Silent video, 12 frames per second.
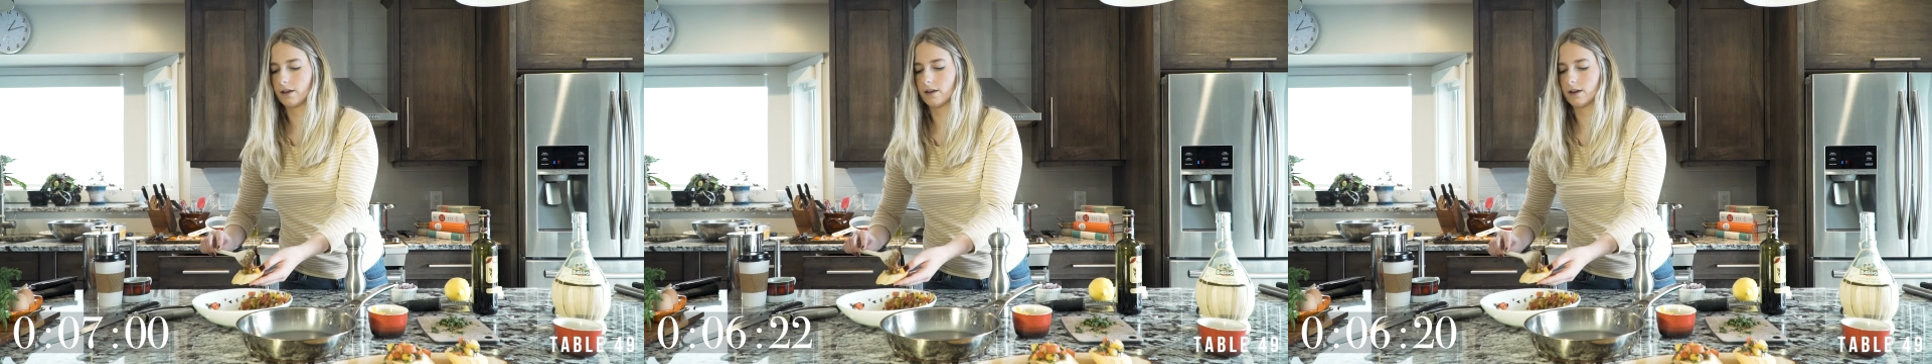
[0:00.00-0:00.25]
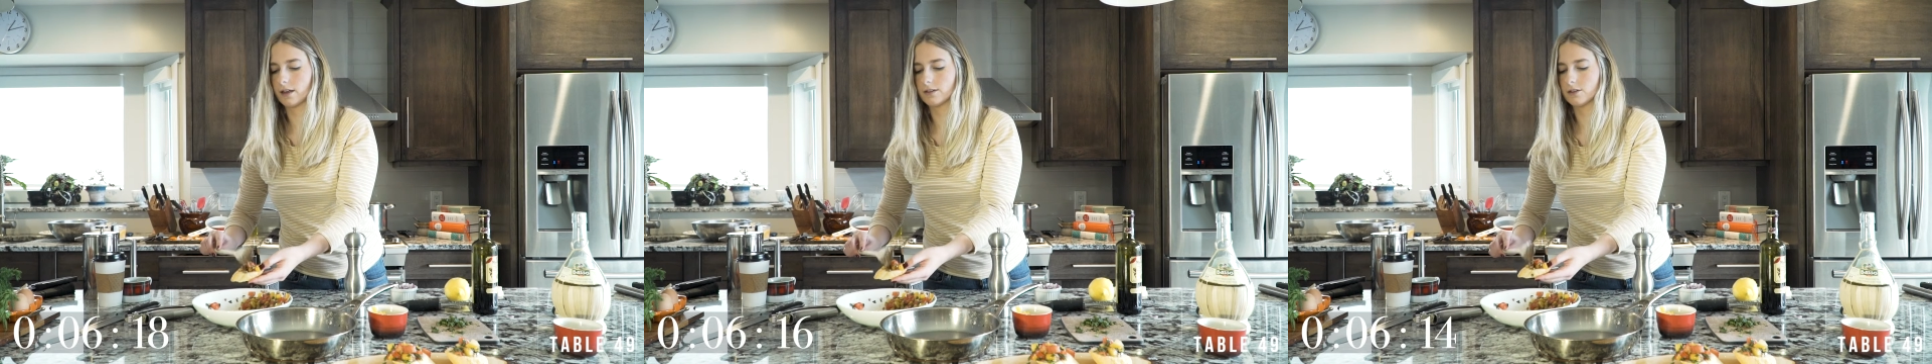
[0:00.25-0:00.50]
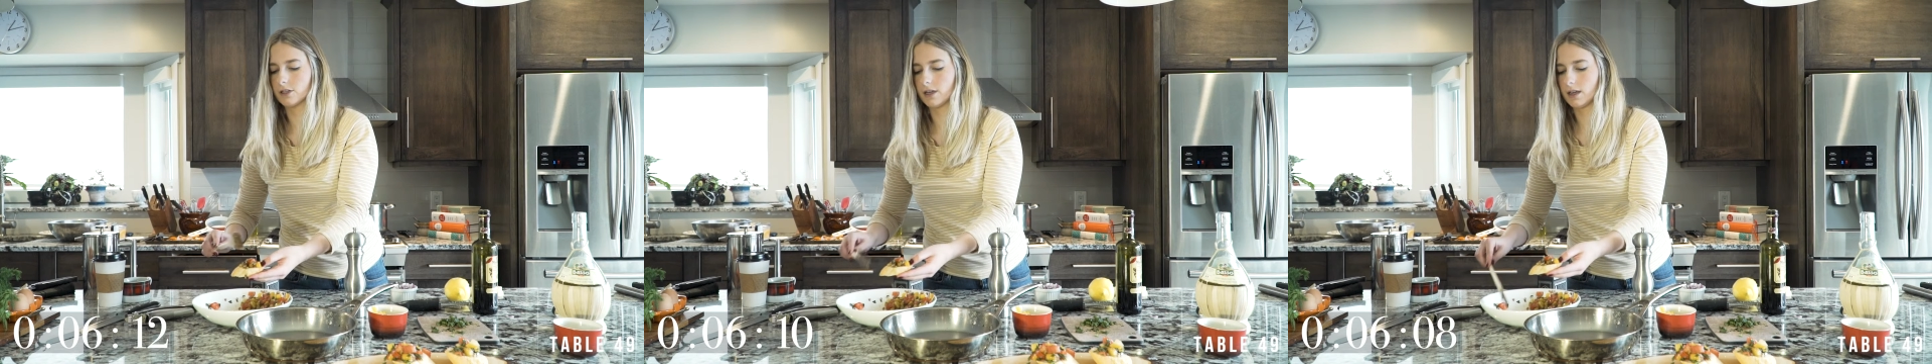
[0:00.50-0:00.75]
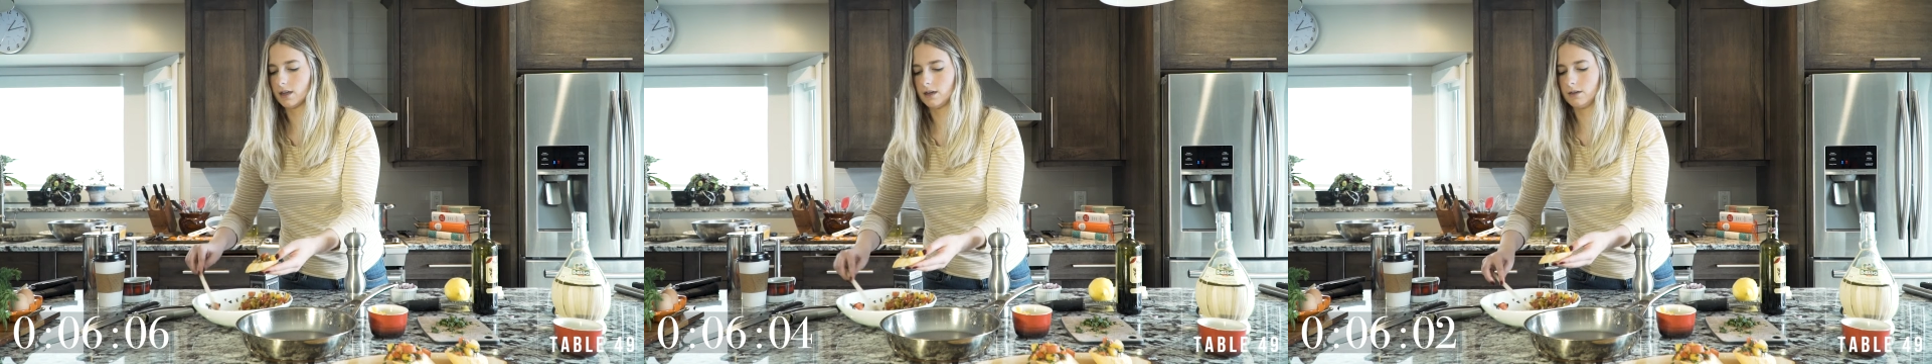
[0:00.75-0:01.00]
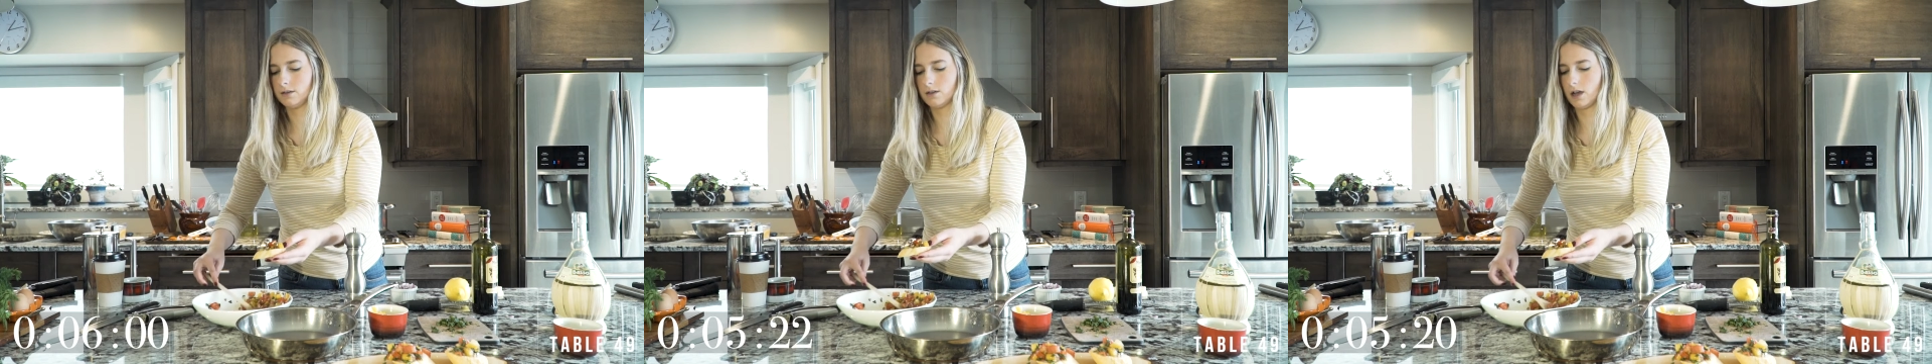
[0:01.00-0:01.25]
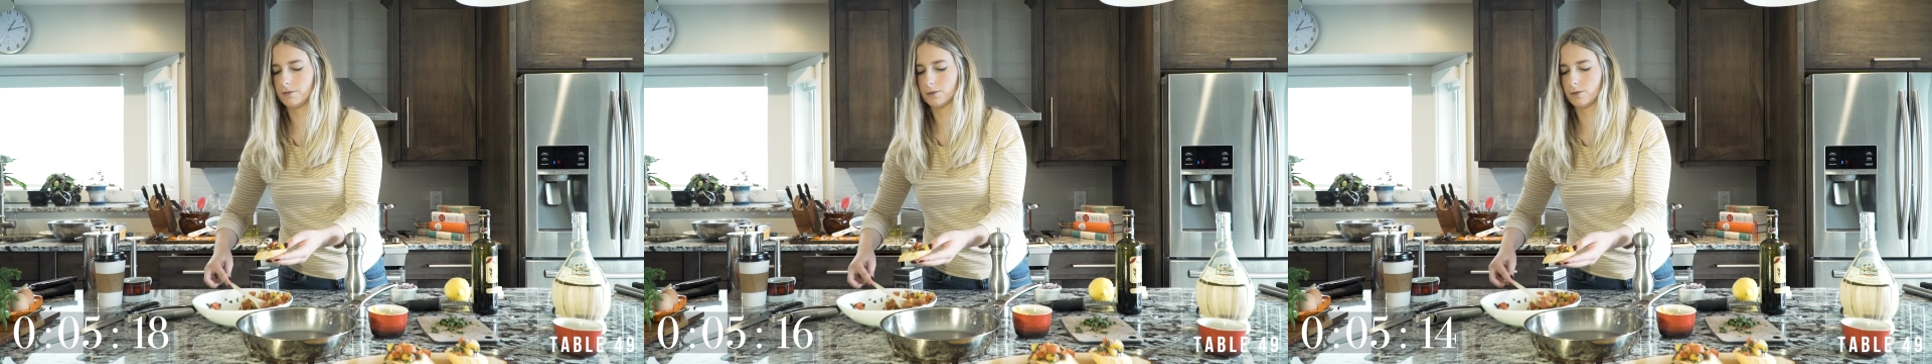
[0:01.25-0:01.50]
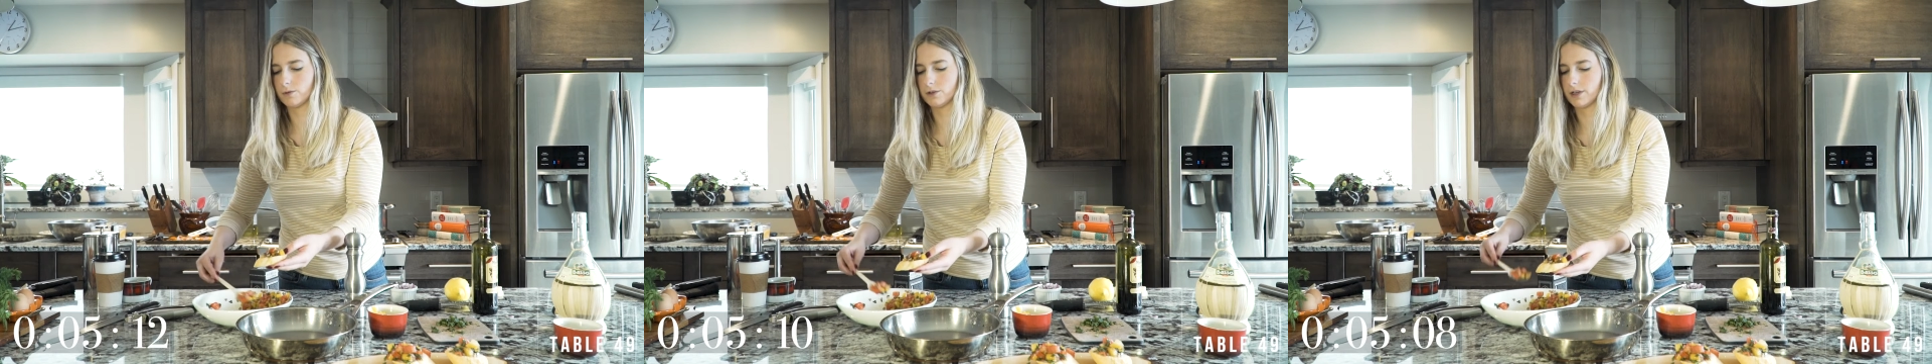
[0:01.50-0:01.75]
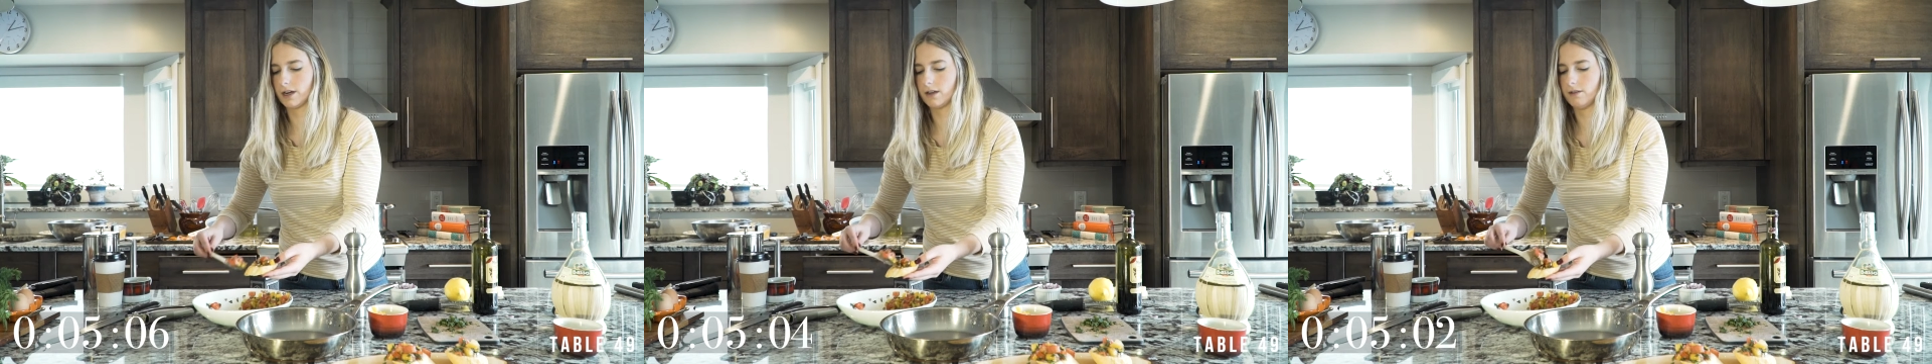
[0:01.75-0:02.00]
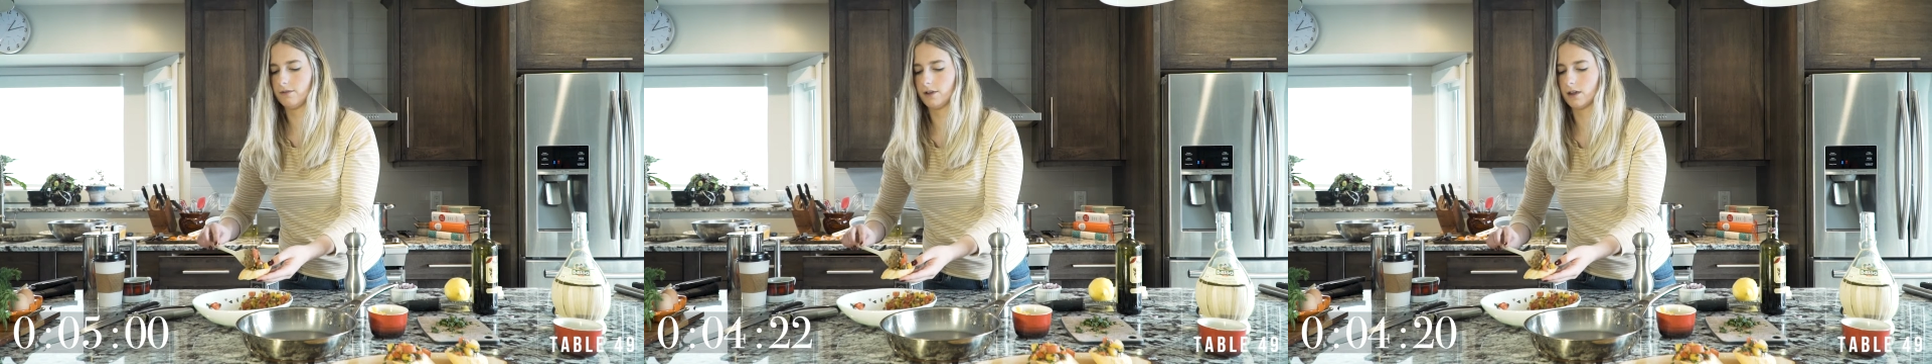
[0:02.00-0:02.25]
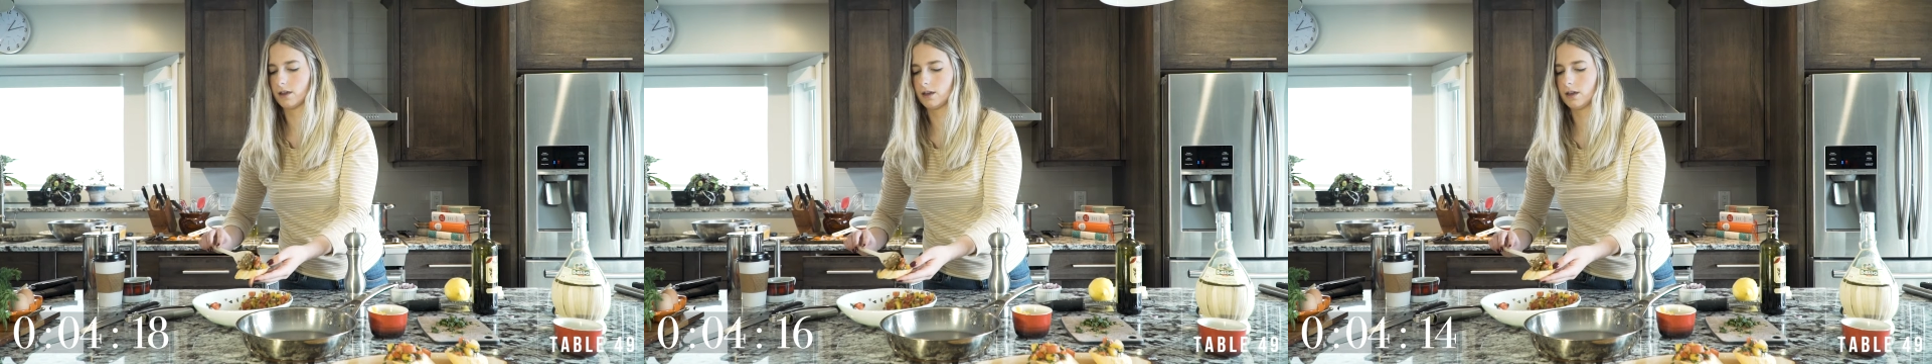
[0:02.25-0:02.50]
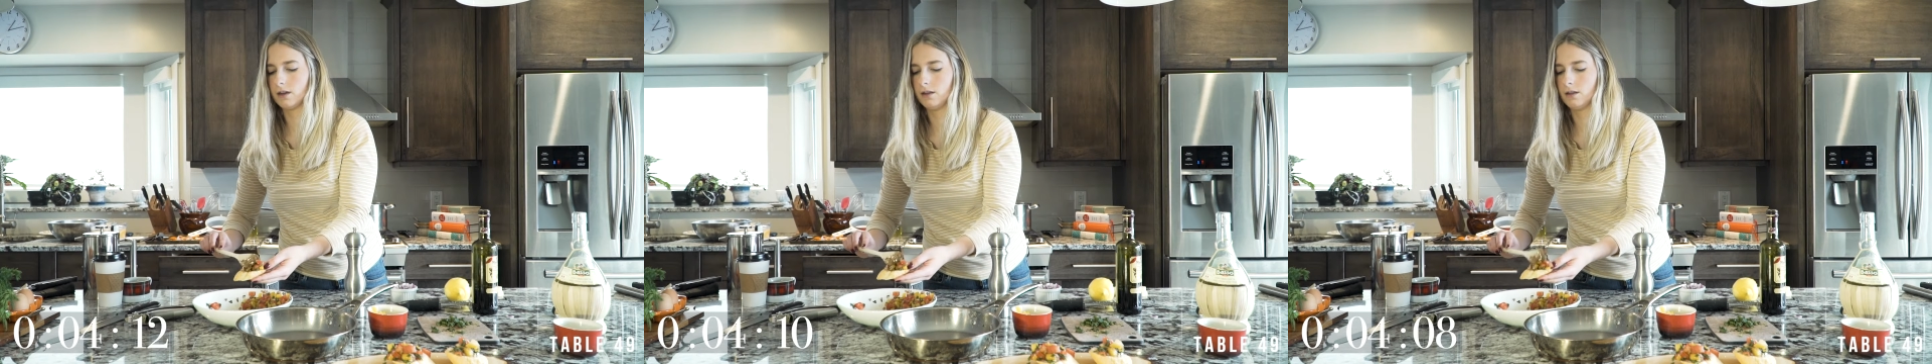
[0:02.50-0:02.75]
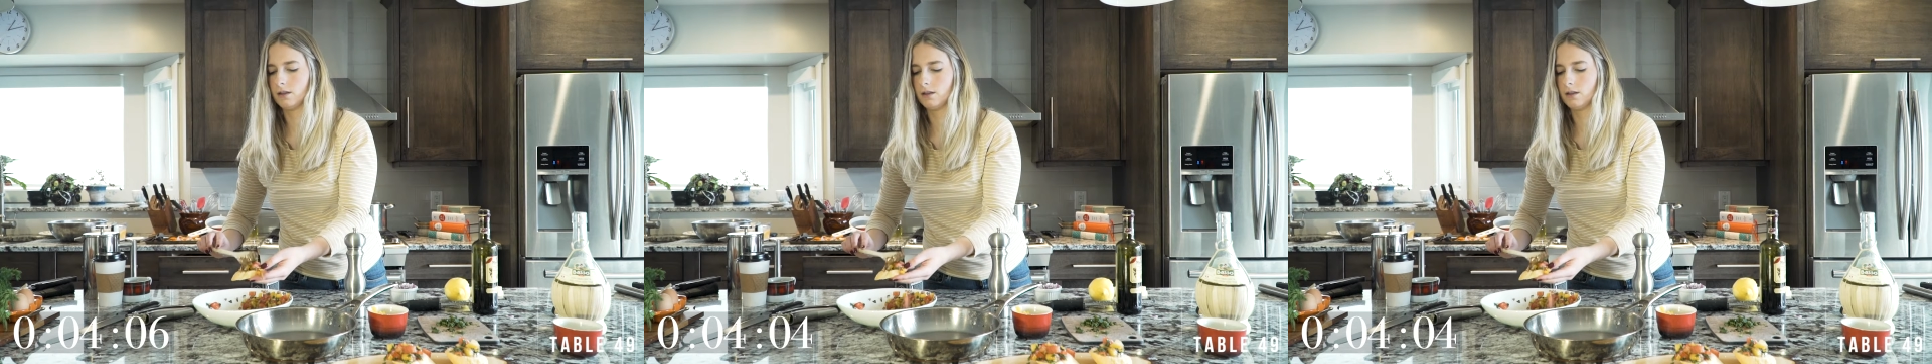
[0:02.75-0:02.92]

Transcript: a nice chicken topped with bruschetta, very good.